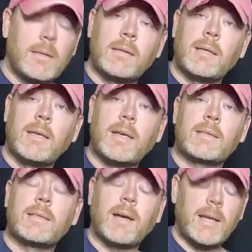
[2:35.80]
The
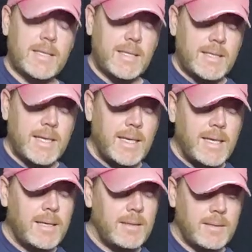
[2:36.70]
next dot is a
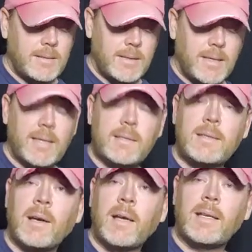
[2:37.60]
D. The next
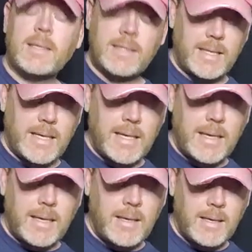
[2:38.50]
dot is an
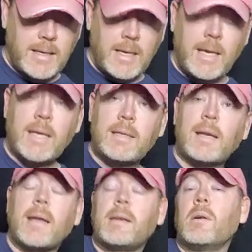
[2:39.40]
E. And
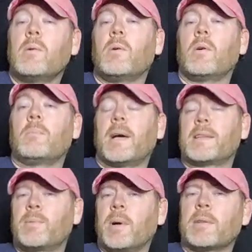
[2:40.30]
then I know on my
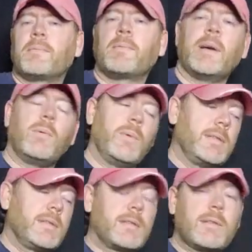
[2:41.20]
12th fret we
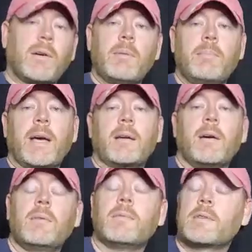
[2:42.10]
start back
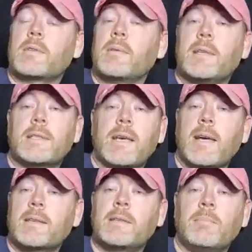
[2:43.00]
over, so this
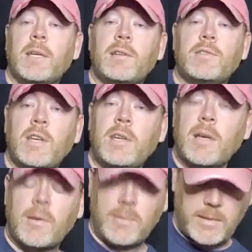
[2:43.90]
has to be a G
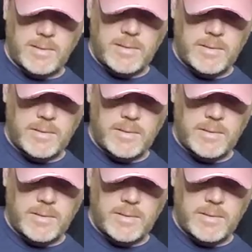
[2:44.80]
note.